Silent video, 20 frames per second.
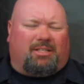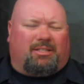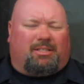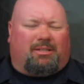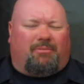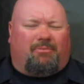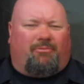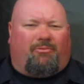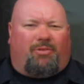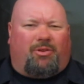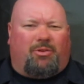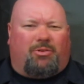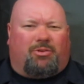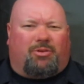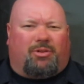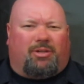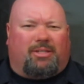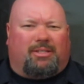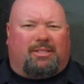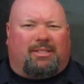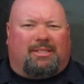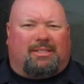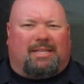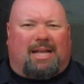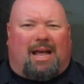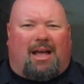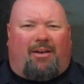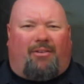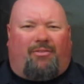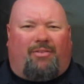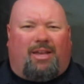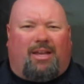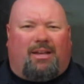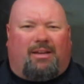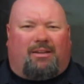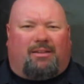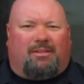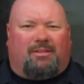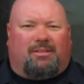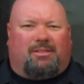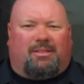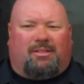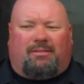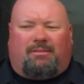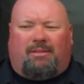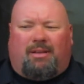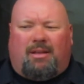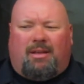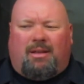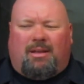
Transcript: some futuristic style vehicles, and